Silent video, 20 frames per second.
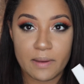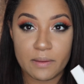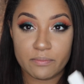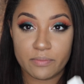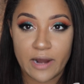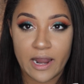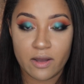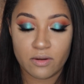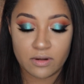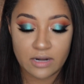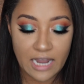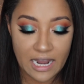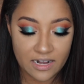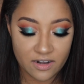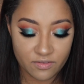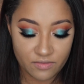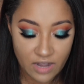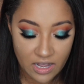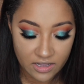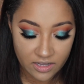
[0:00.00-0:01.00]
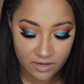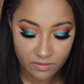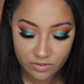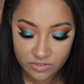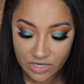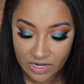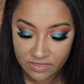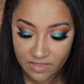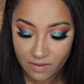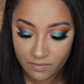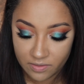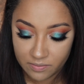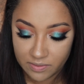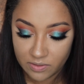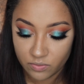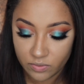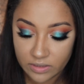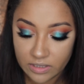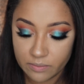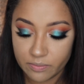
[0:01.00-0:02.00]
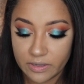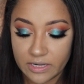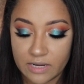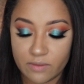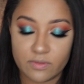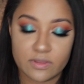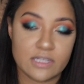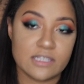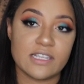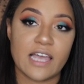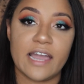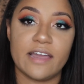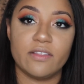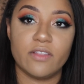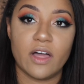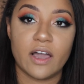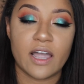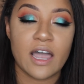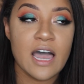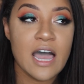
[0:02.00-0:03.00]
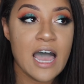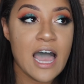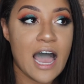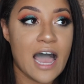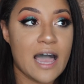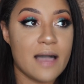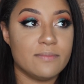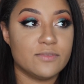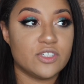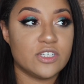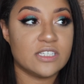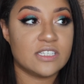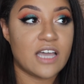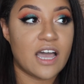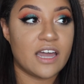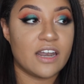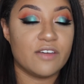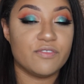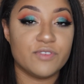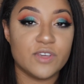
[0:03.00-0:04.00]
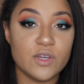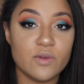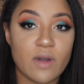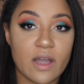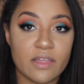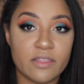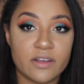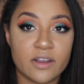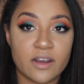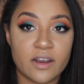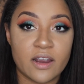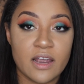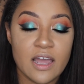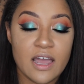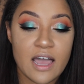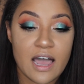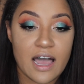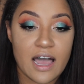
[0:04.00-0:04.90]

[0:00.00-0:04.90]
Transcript: brown kind of color, which I thought would be really pretty with this eye look. She's got a few other